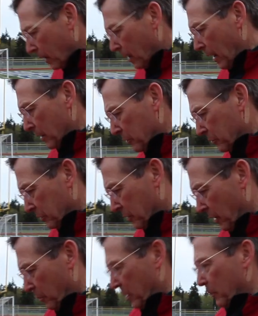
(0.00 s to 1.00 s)
I usually
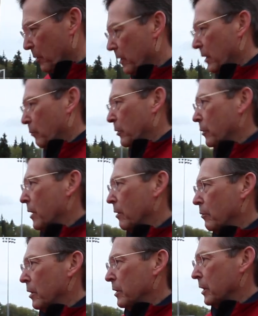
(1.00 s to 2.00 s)
tell people that when you're out
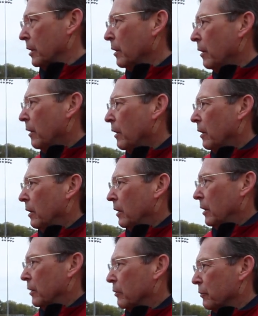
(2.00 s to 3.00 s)
running
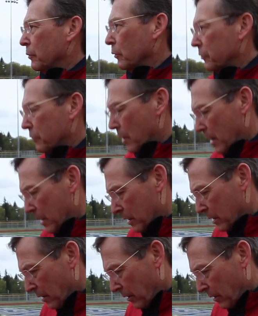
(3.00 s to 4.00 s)
and you're full stride,
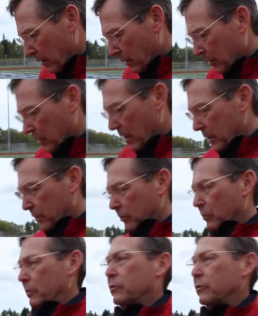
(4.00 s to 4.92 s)
kind of do a